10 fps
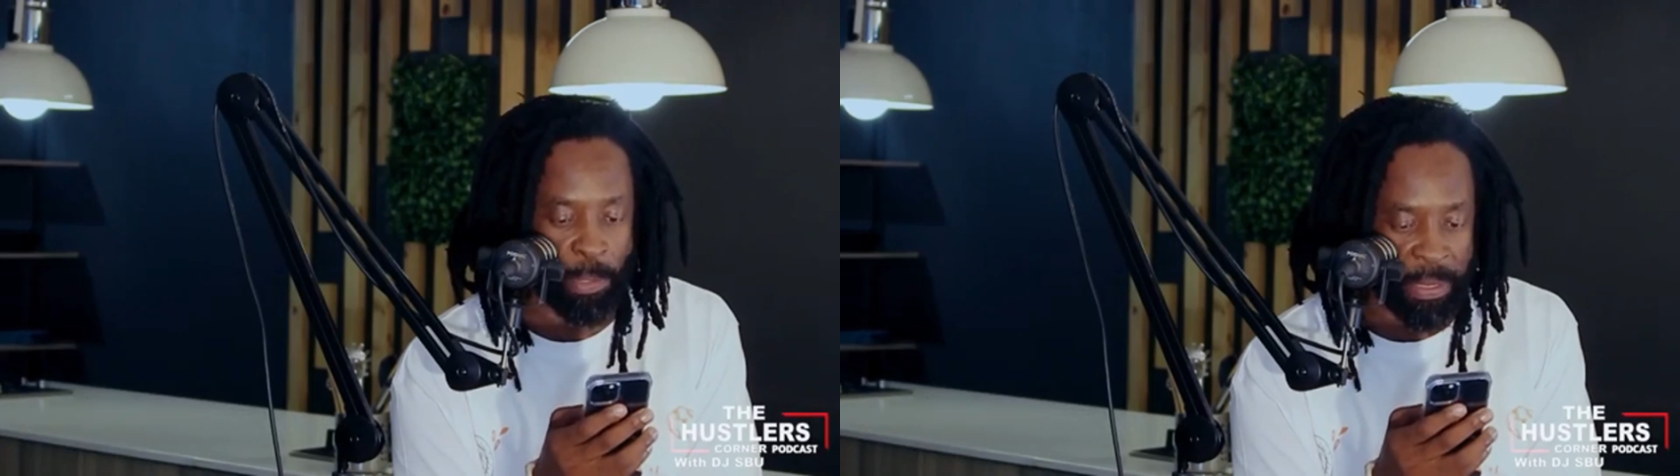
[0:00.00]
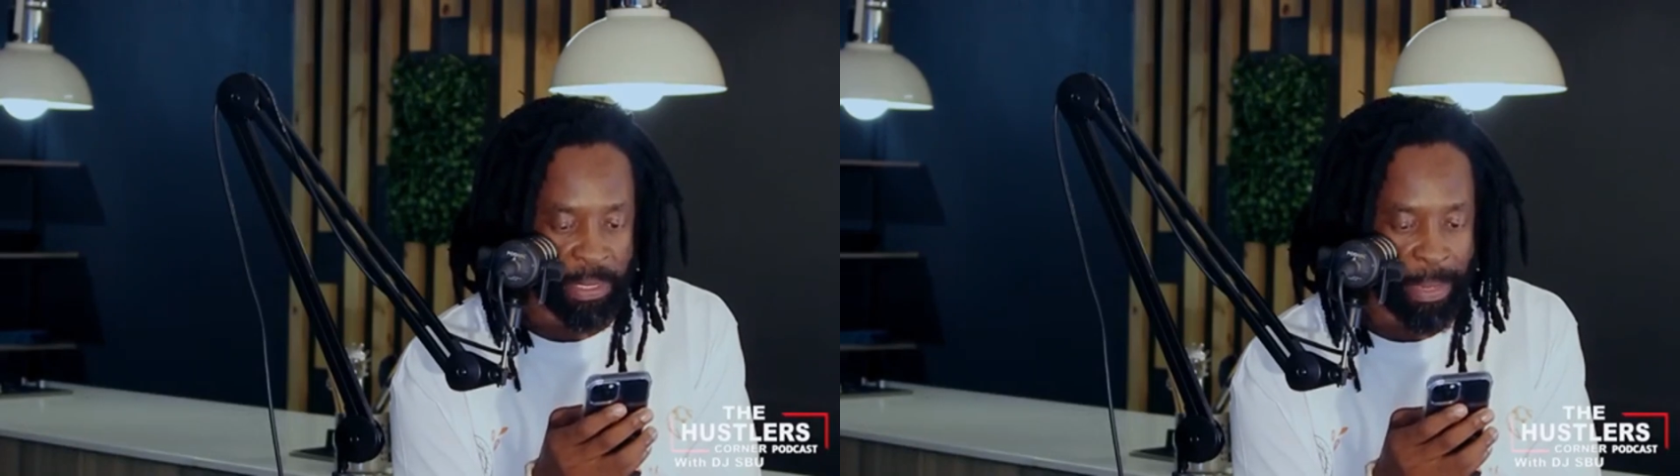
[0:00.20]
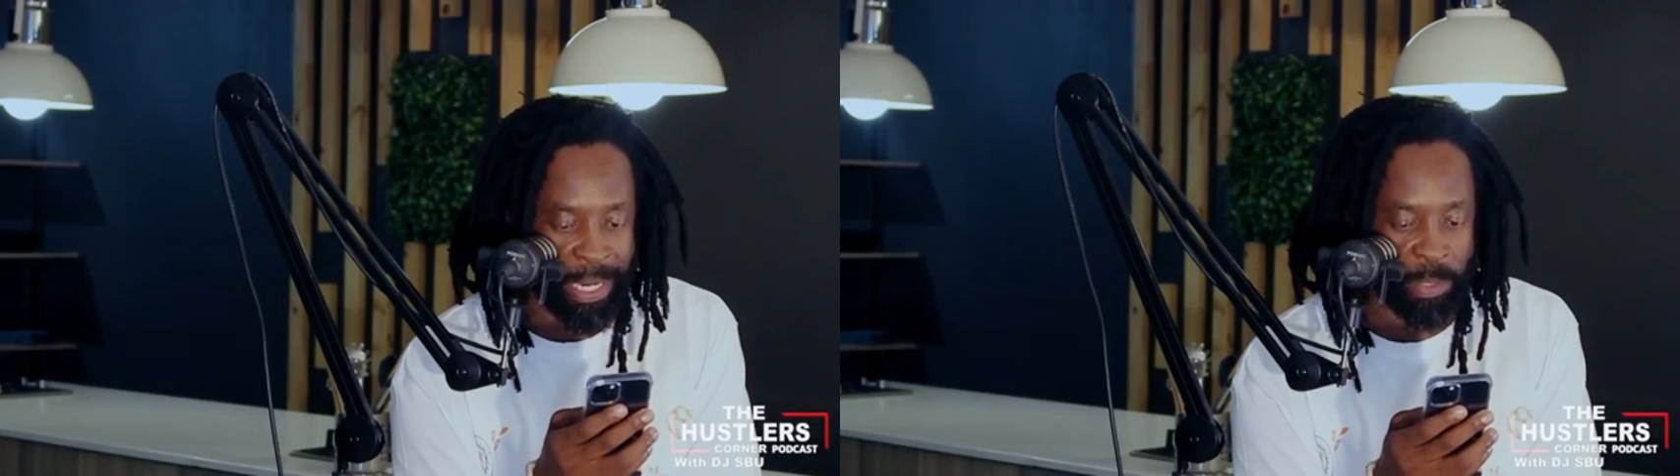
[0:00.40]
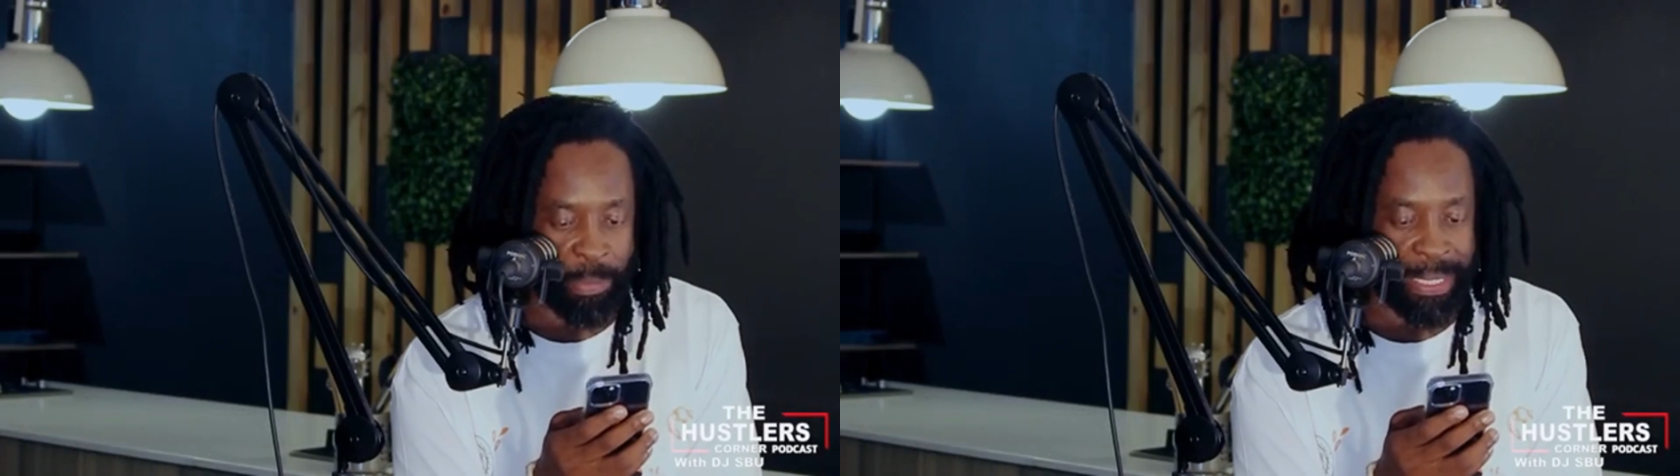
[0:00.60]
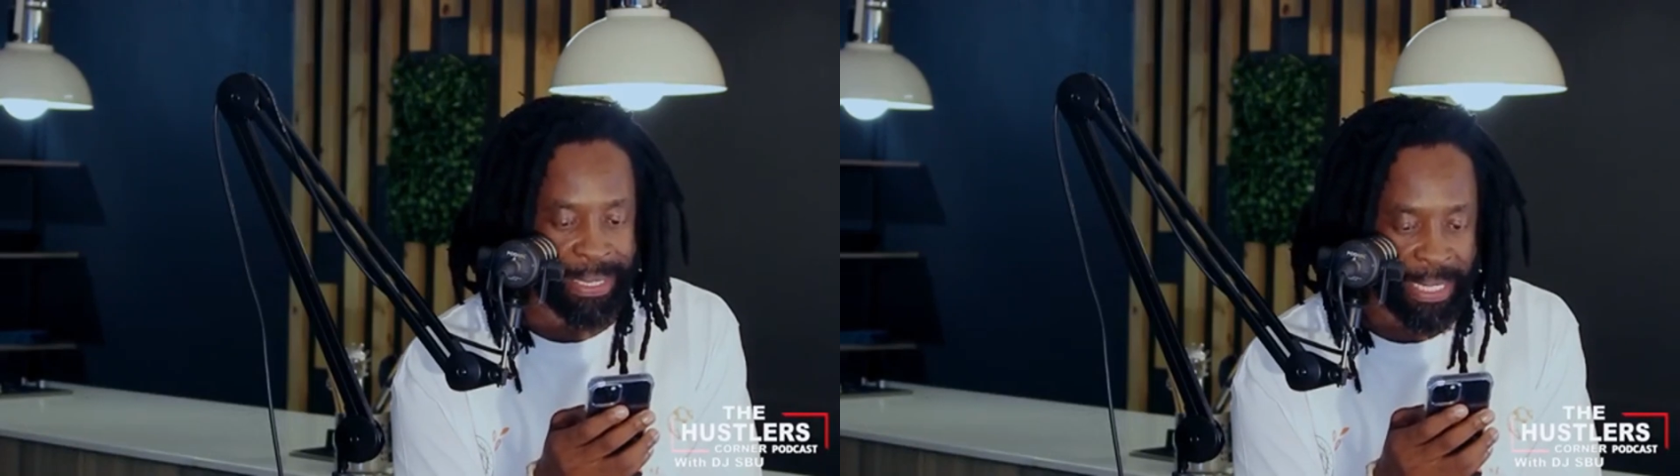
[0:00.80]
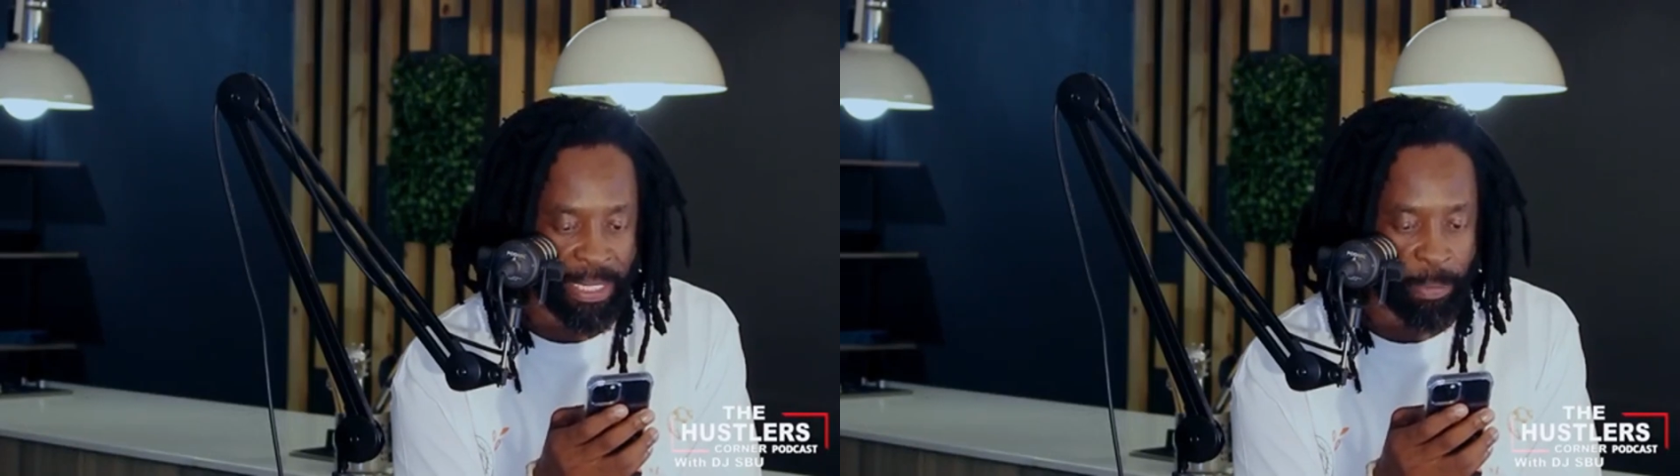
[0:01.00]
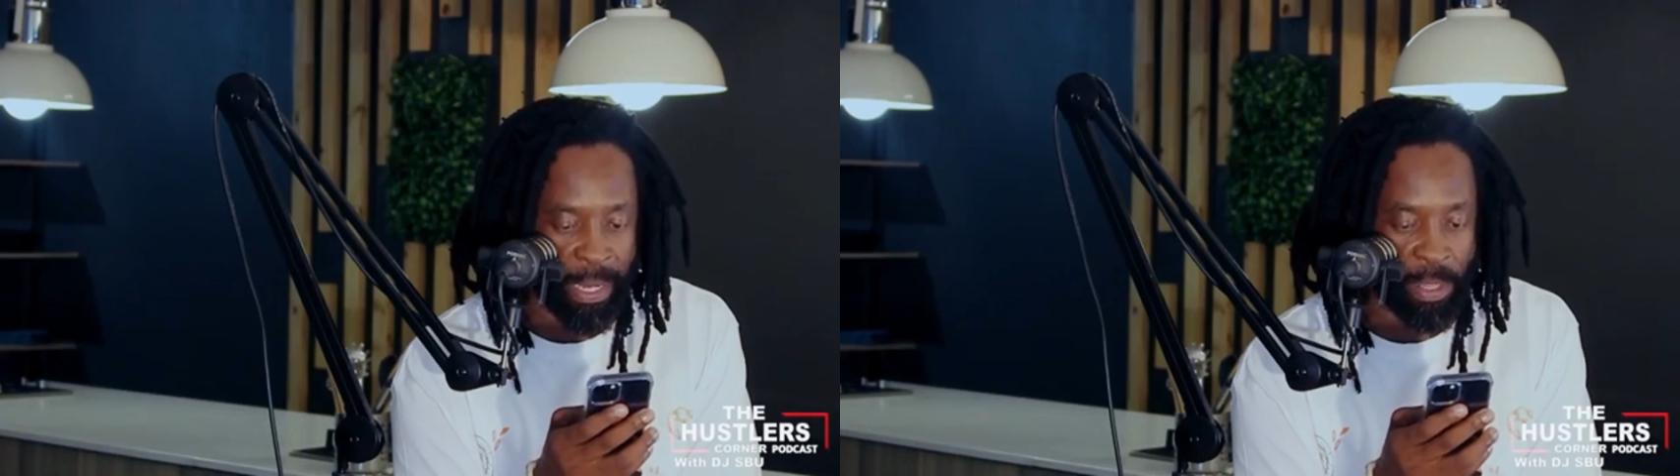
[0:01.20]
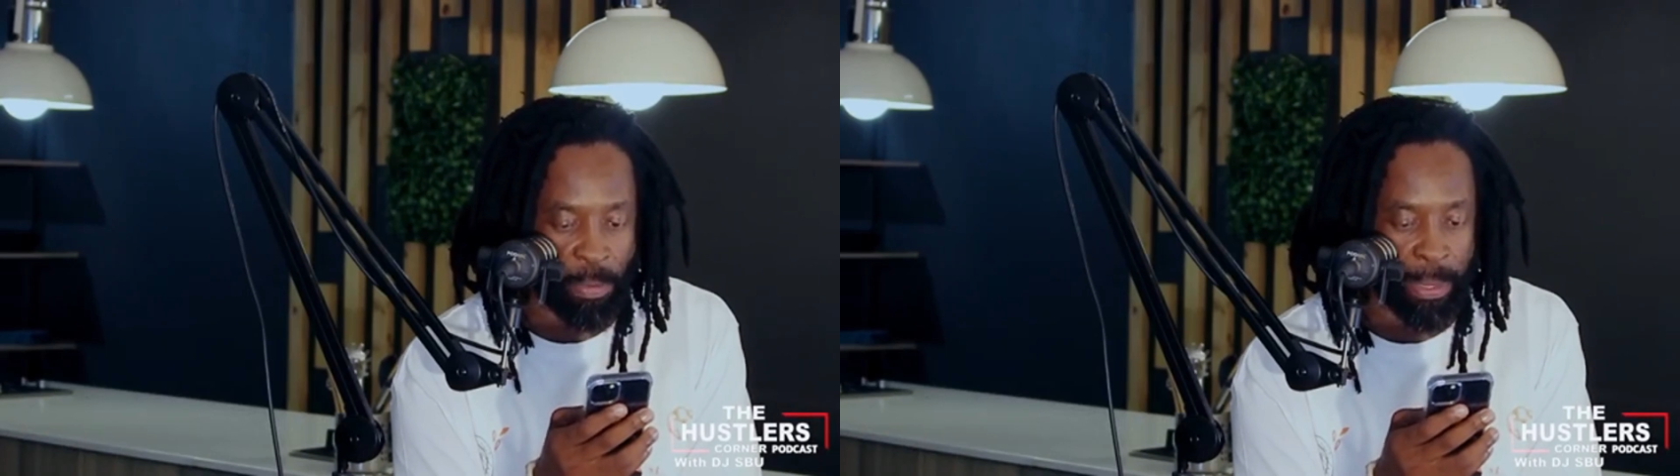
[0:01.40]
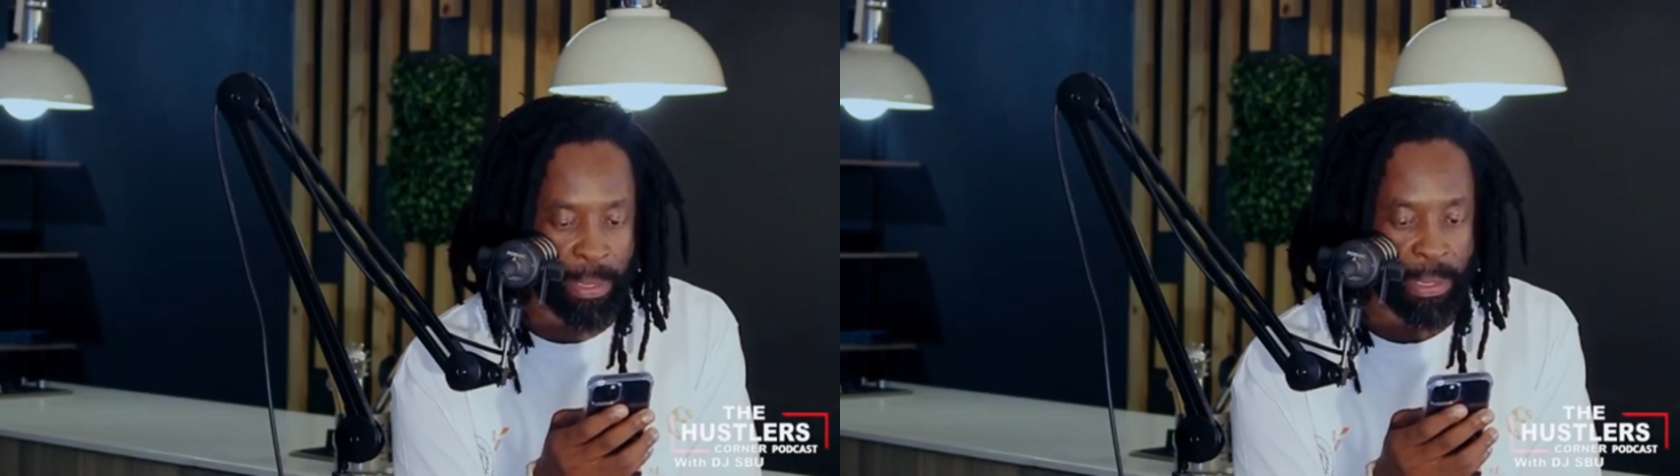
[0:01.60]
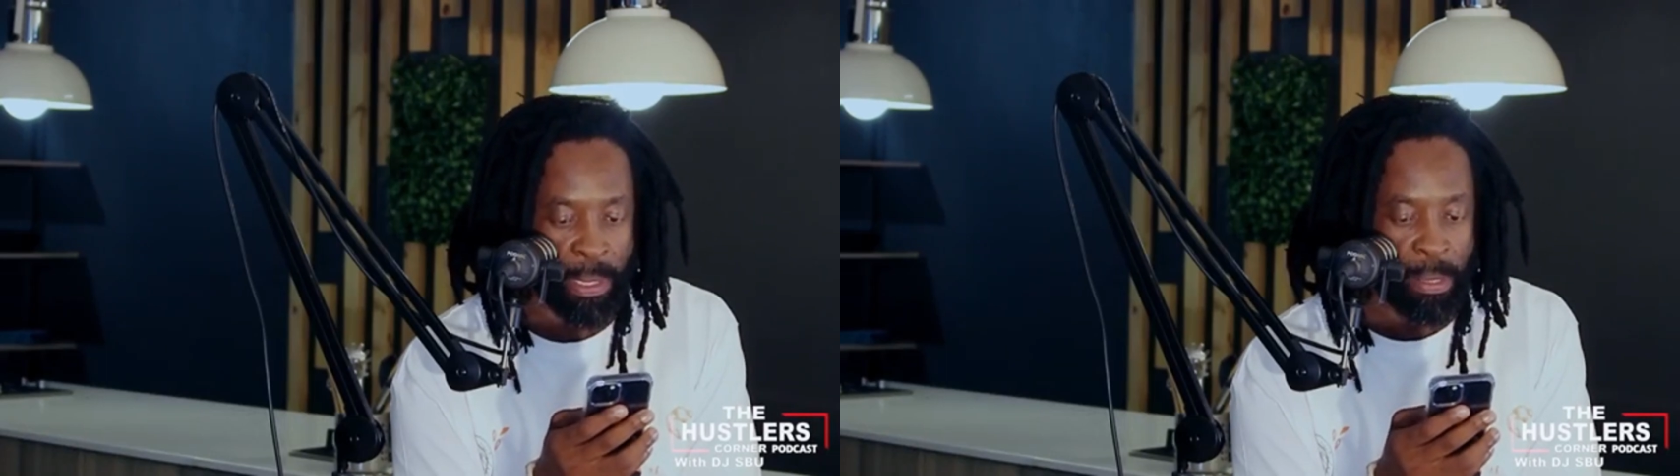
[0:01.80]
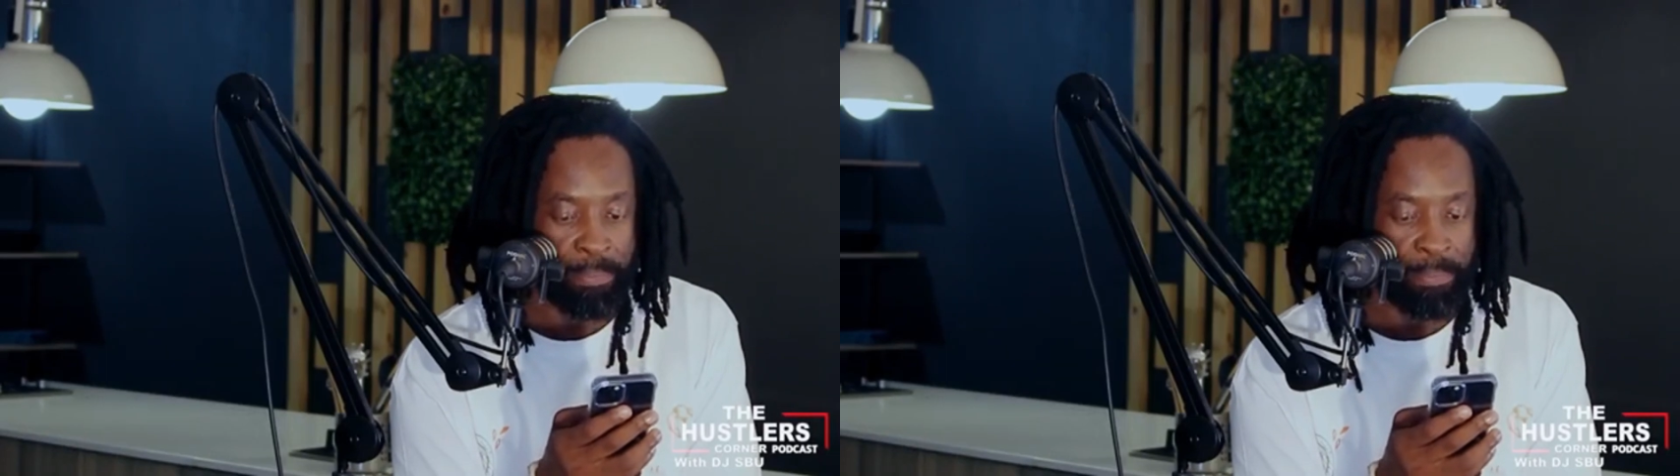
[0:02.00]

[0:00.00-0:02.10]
property management, tenants management,